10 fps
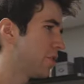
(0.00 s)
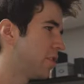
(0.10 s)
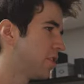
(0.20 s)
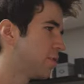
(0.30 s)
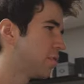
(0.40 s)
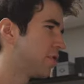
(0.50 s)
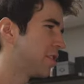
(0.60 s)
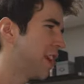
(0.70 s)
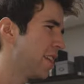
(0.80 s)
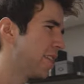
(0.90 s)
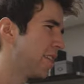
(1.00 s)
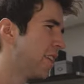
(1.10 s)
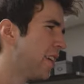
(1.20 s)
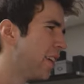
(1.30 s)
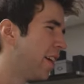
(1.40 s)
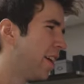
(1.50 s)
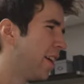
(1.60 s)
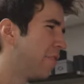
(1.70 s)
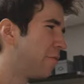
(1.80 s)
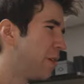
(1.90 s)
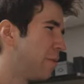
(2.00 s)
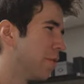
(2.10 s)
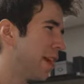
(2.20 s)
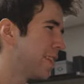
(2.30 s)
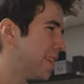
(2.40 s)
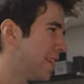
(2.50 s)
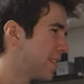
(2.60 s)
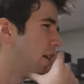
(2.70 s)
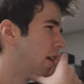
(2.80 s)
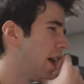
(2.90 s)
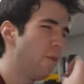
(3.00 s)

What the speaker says: 6% of people. That's it?